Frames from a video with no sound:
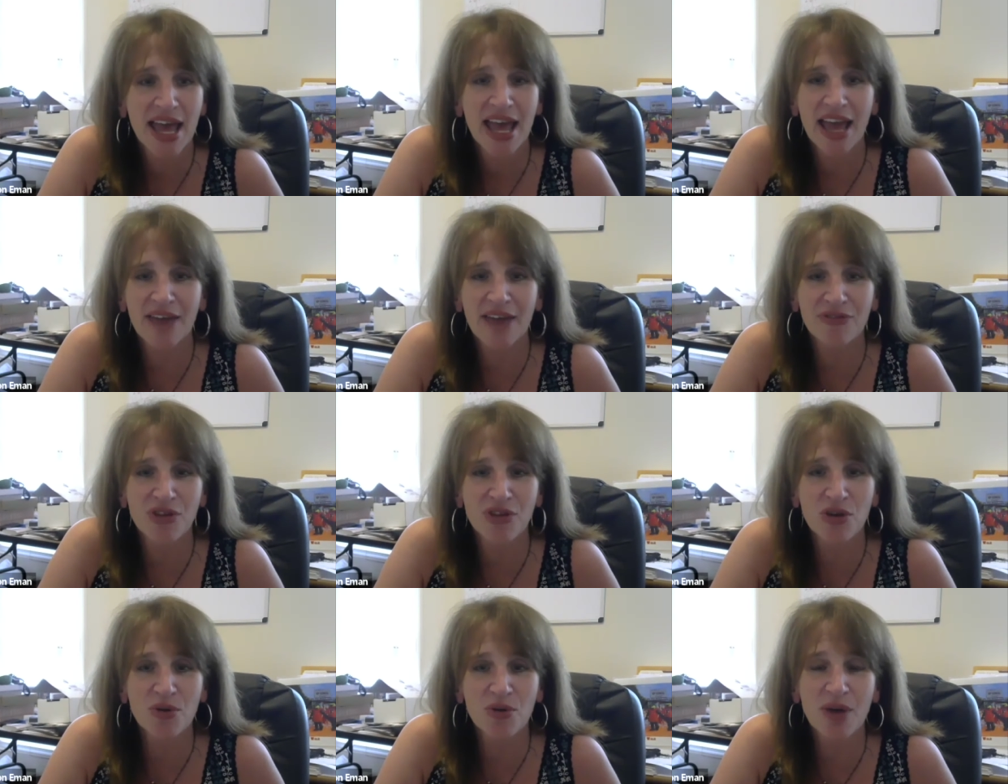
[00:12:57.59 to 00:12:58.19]

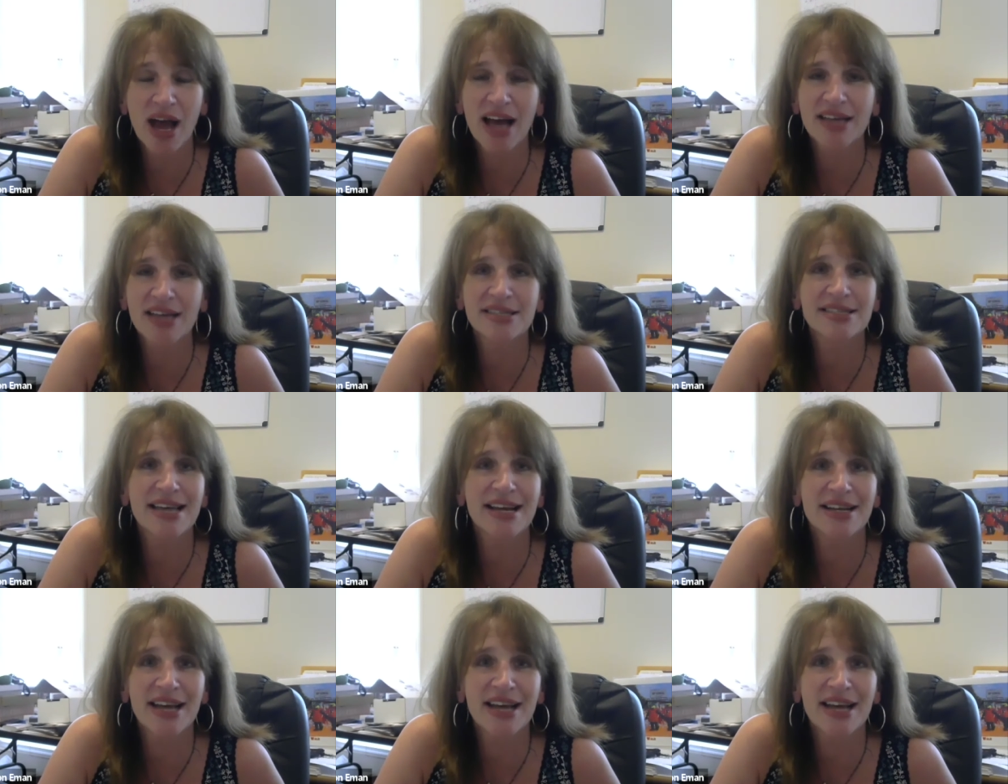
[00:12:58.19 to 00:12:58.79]
If you guys
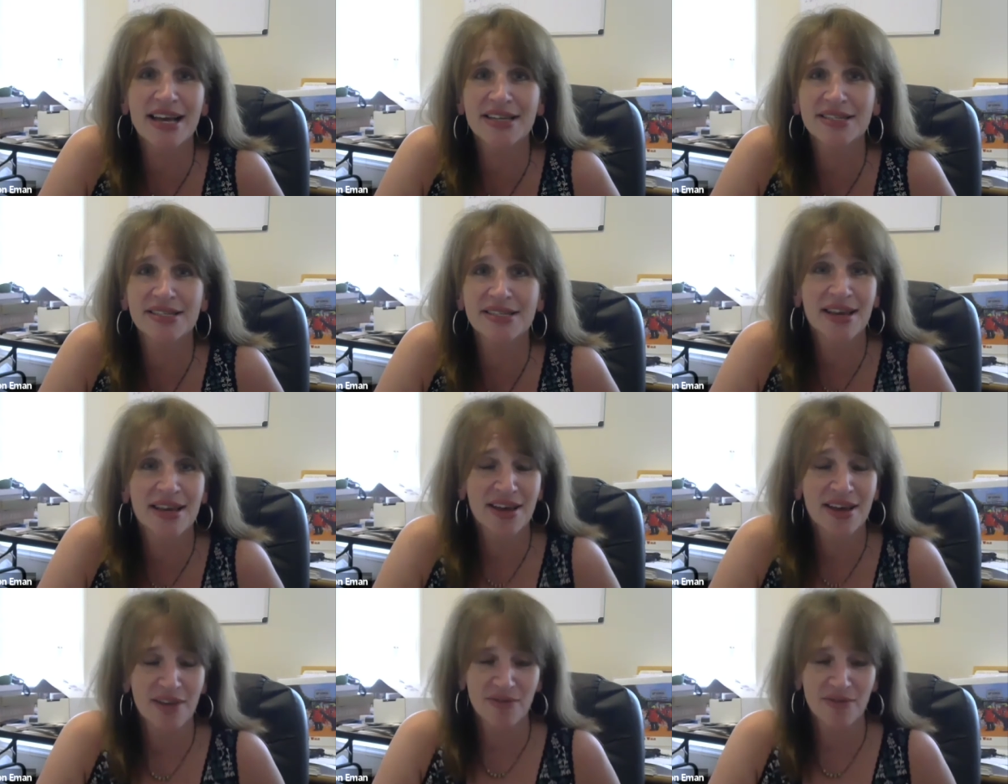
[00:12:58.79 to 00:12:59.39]
send us,
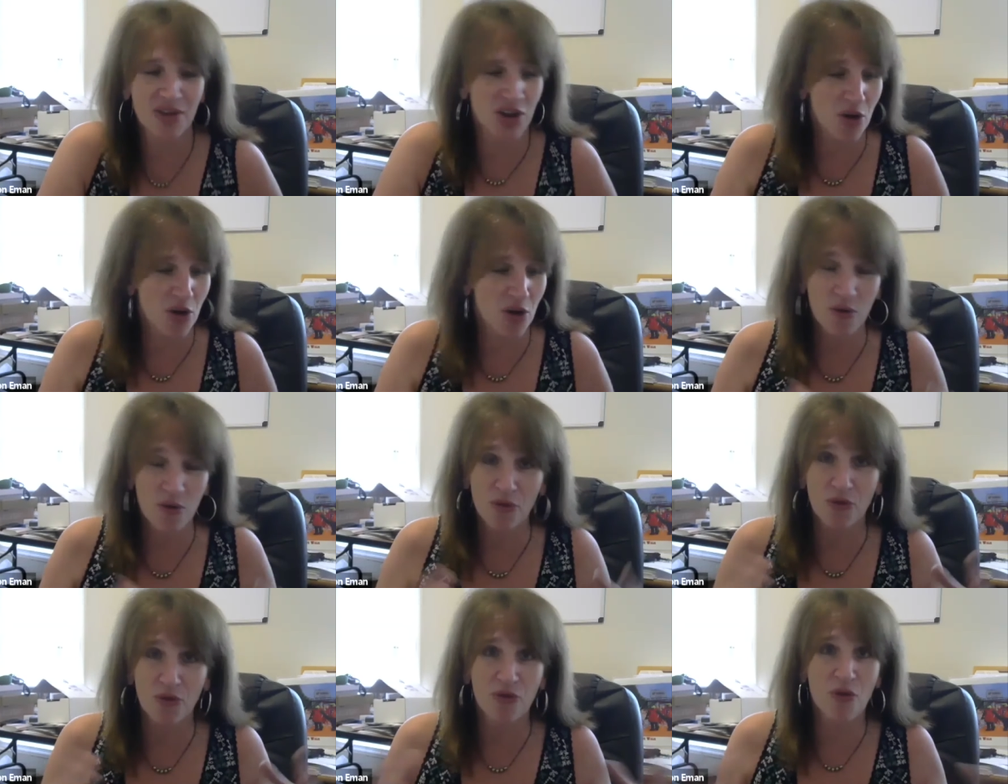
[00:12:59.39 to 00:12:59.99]

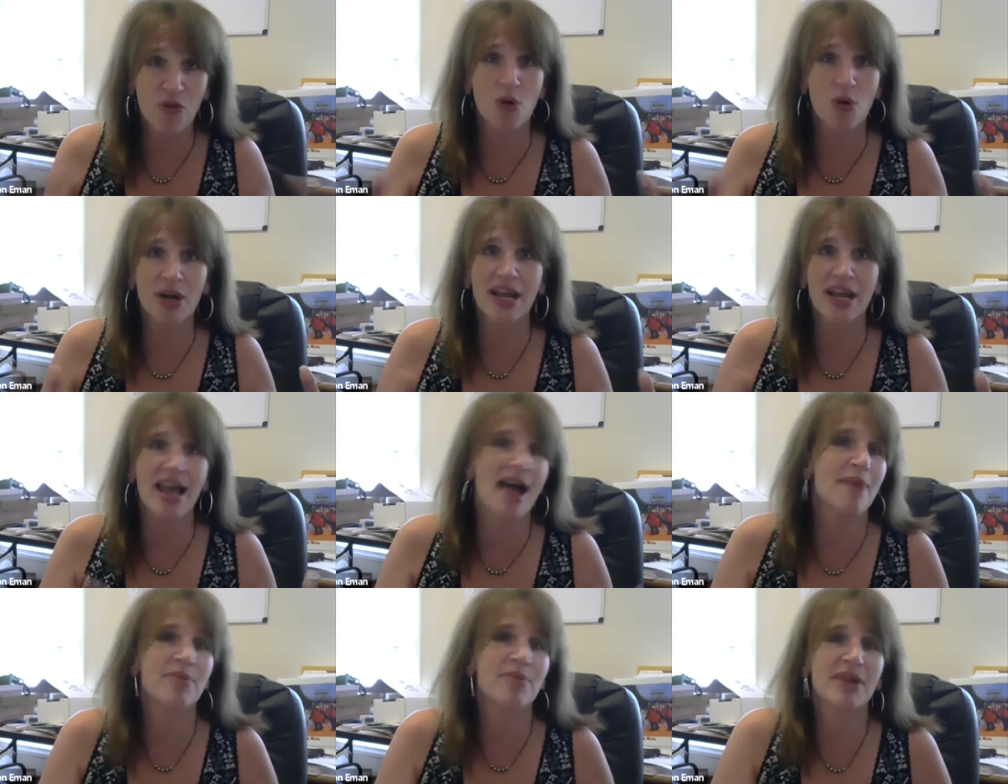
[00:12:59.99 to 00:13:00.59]

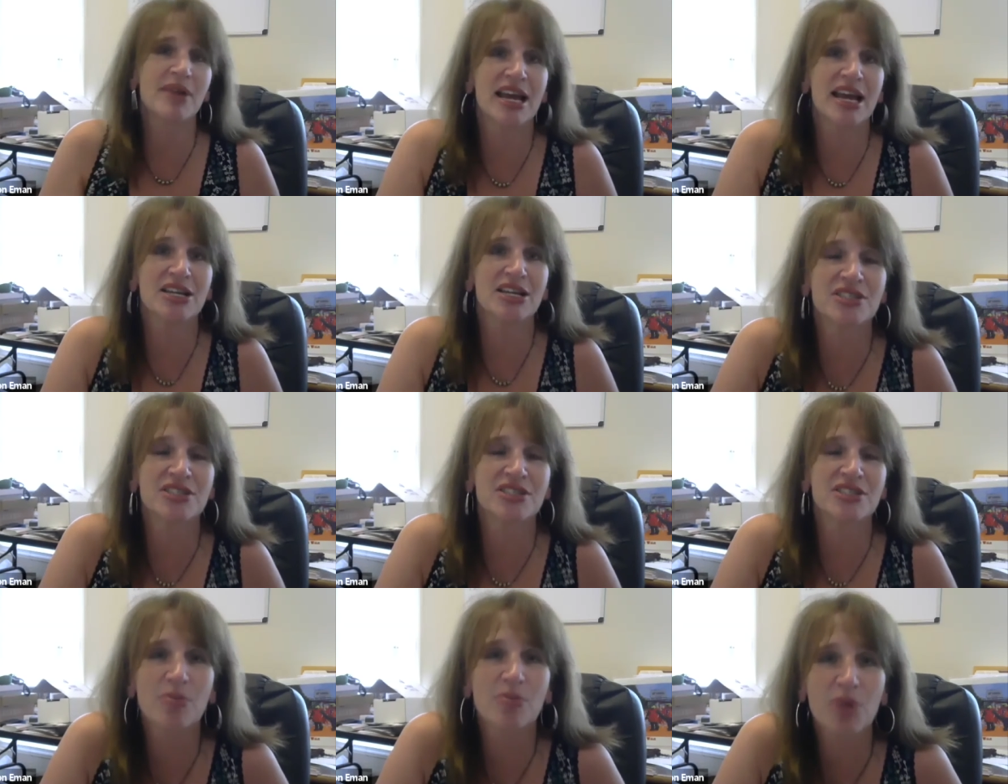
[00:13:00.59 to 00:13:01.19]
40
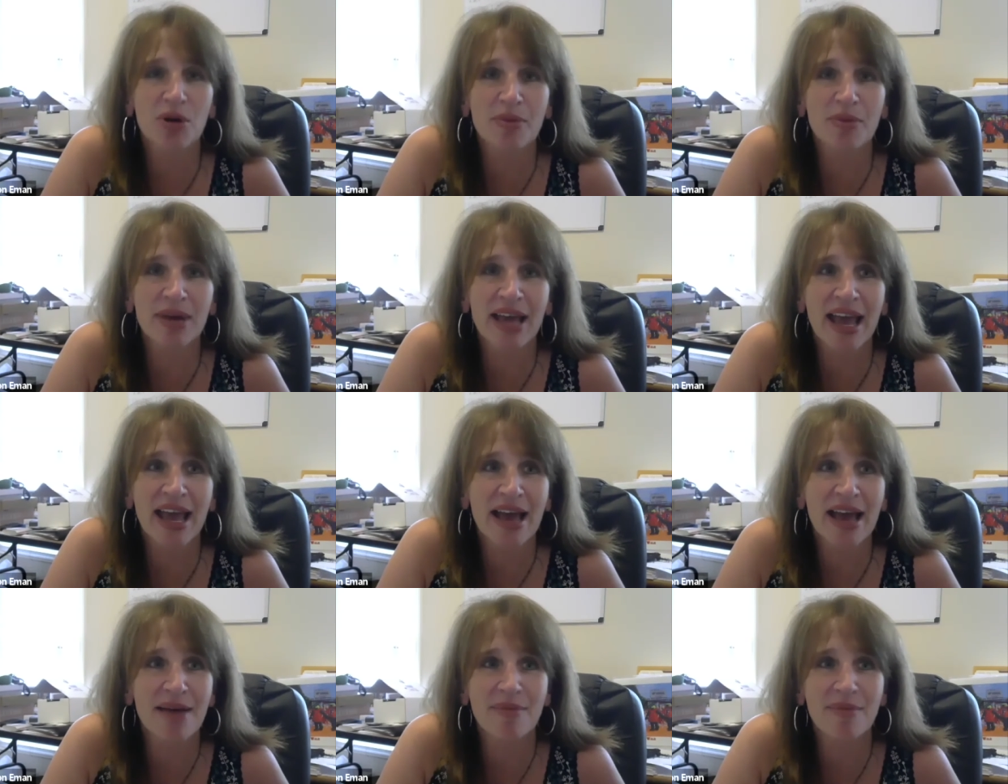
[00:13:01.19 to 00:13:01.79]
applications from
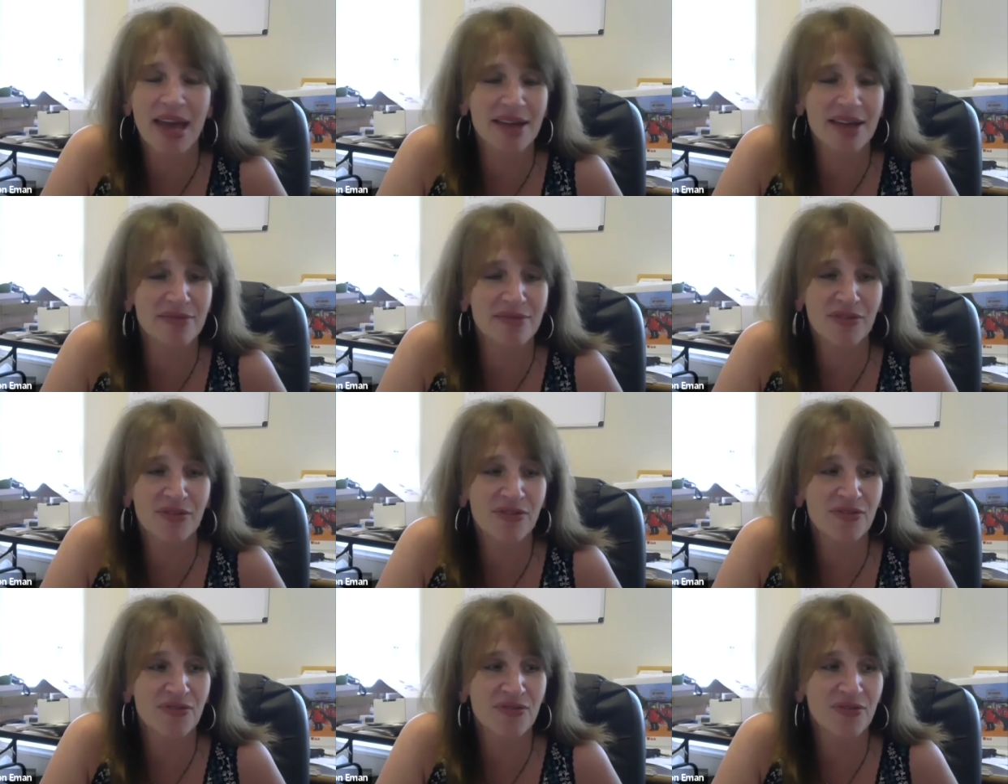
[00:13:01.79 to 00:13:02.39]
Birmingham and
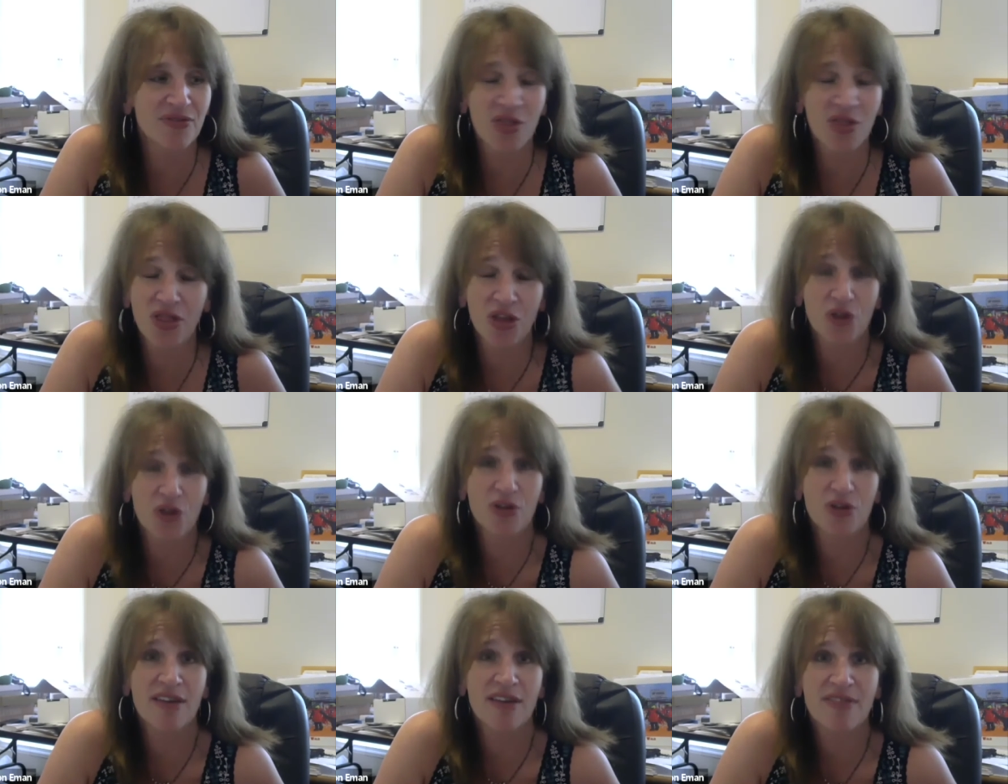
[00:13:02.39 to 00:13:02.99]

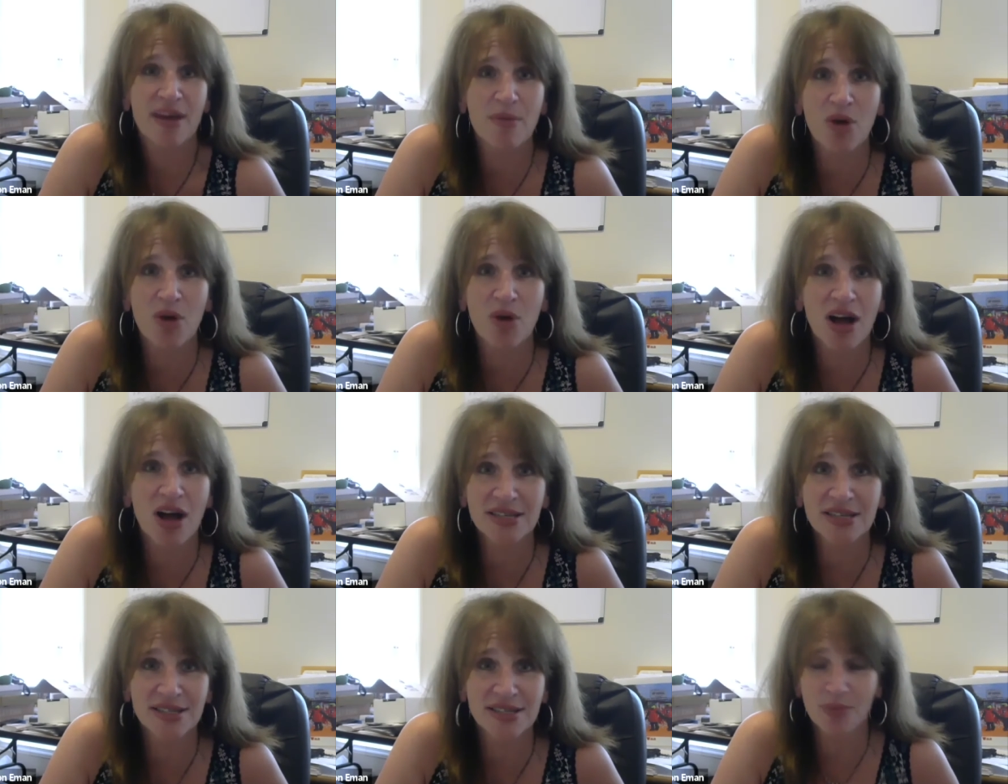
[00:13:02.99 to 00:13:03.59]
30 of them are
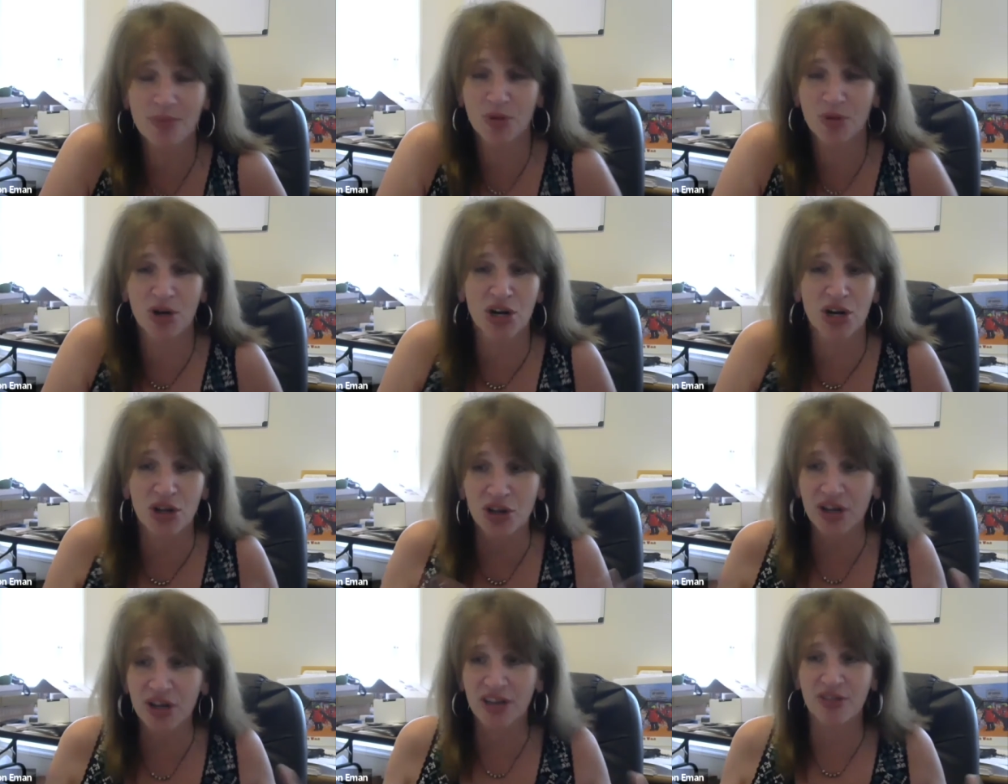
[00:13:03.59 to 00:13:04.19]
awesome, we're going
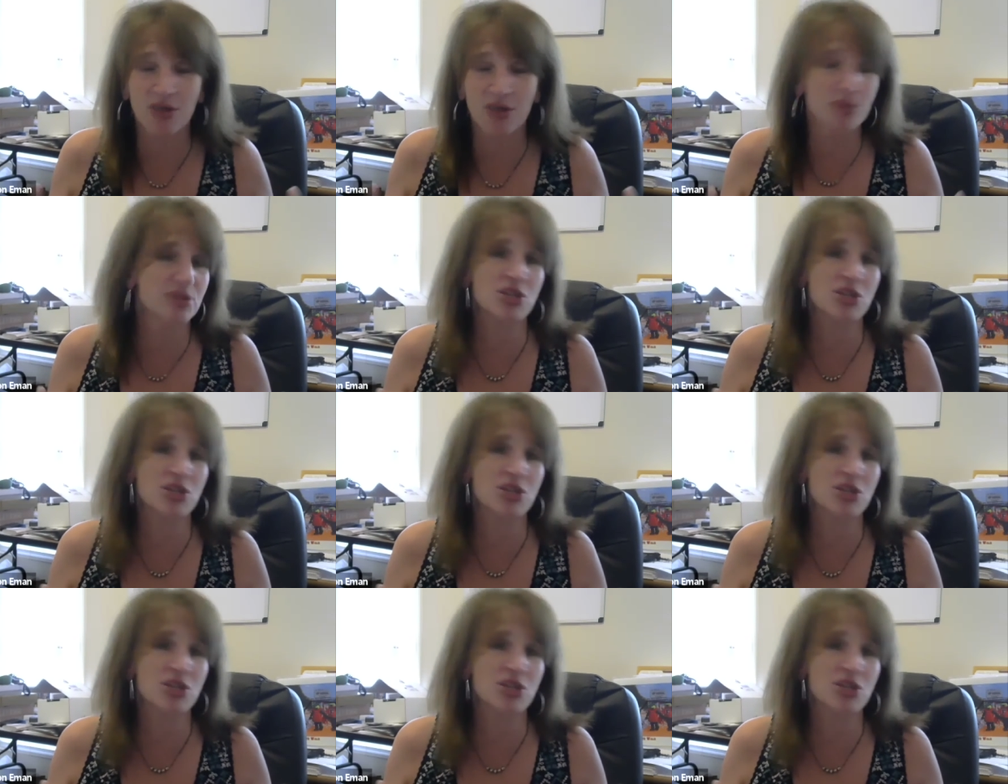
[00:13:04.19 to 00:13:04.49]
to look at those